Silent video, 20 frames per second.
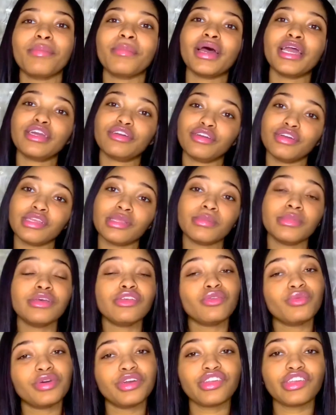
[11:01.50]
my Christmas
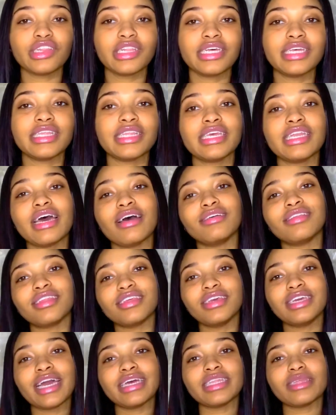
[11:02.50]
wish list, and I'll see
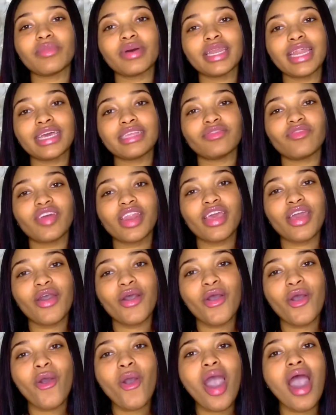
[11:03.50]
you guys in my next
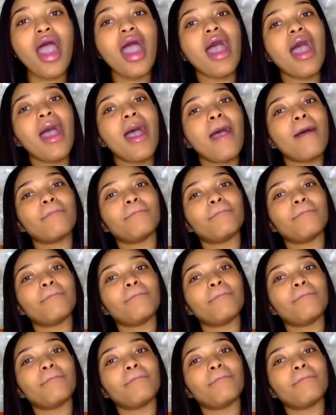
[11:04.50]
video. Bye.